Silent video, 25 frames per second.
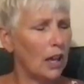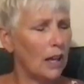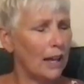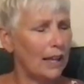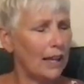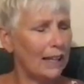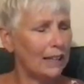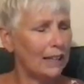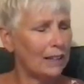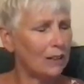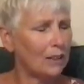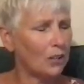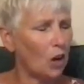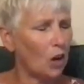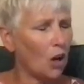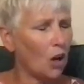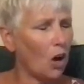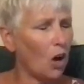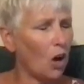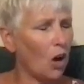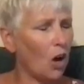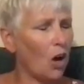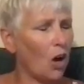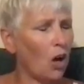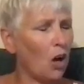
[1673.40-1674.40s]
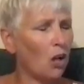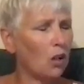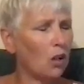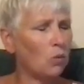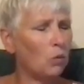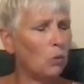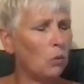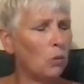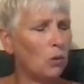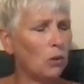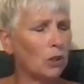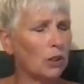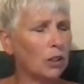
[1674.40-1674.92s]
It all
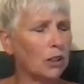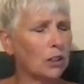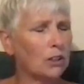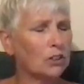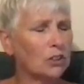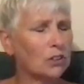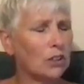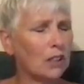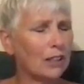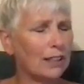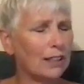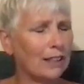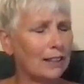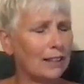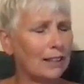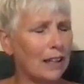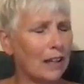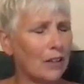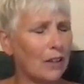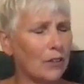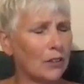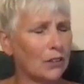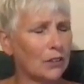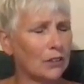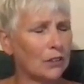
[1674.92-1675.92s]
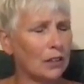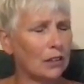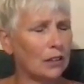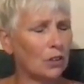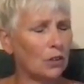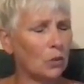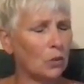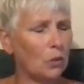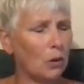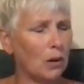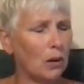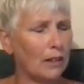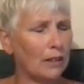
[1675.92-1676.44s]
works together, dear
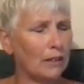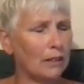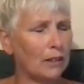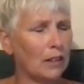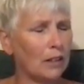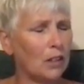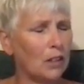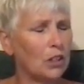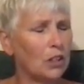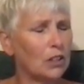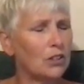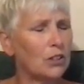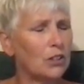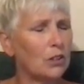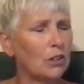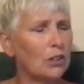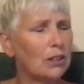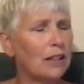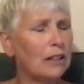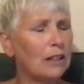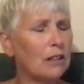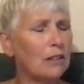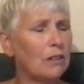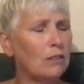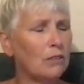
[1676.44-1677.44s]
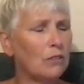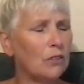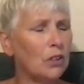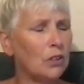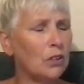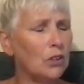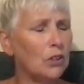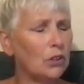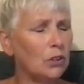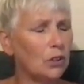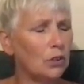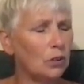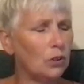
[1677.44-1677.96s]
one, to give
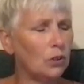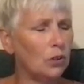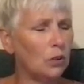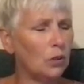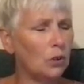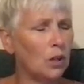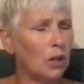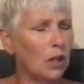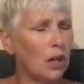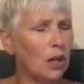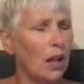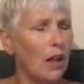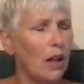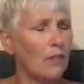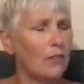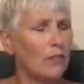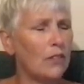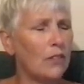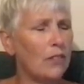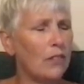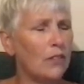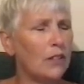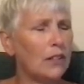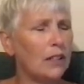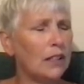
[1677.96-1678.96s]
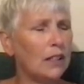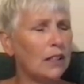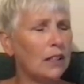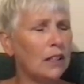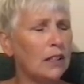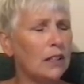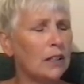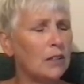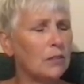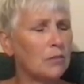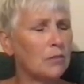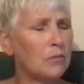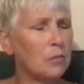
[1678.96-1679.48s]
you
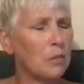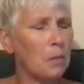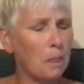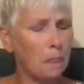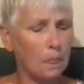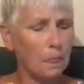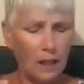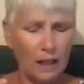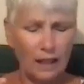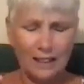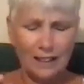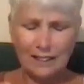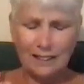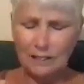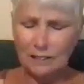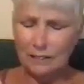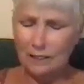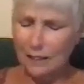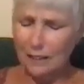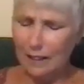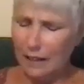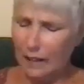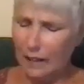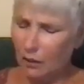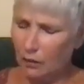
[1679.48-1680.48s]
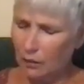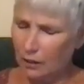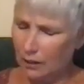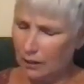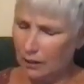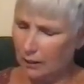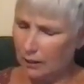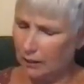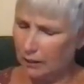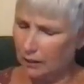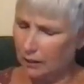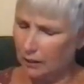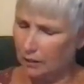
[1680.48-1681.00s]
the
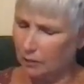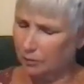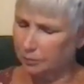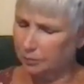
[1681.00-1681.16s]
clarity